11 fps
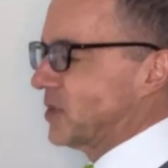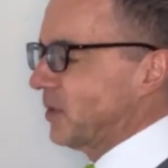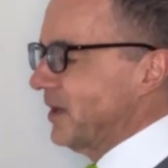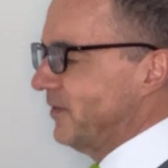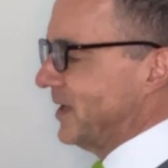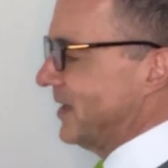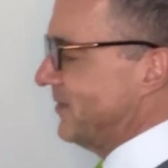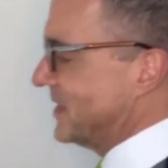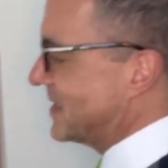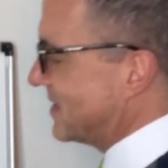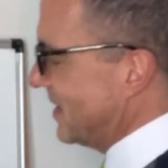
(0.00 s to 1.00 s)

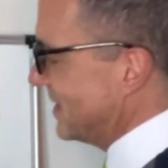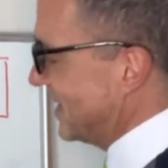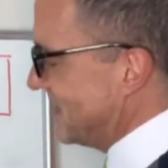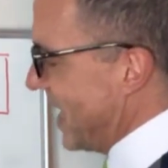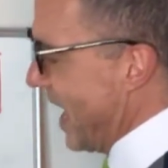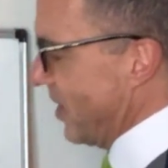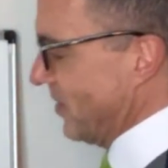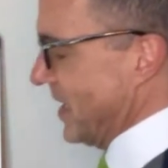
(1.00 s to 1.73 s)
is a noun,